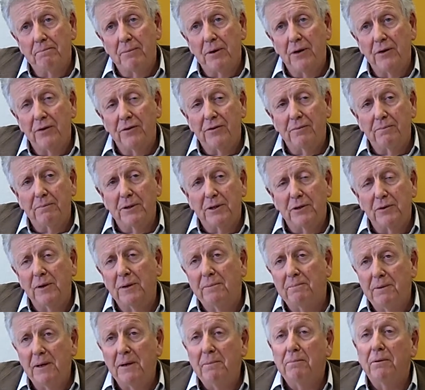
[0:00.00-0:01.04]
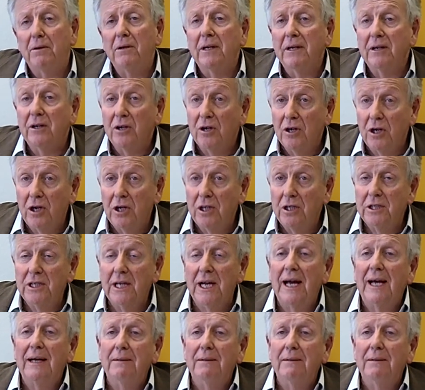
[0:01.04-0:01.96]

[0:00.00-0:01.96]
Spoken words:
both between people and God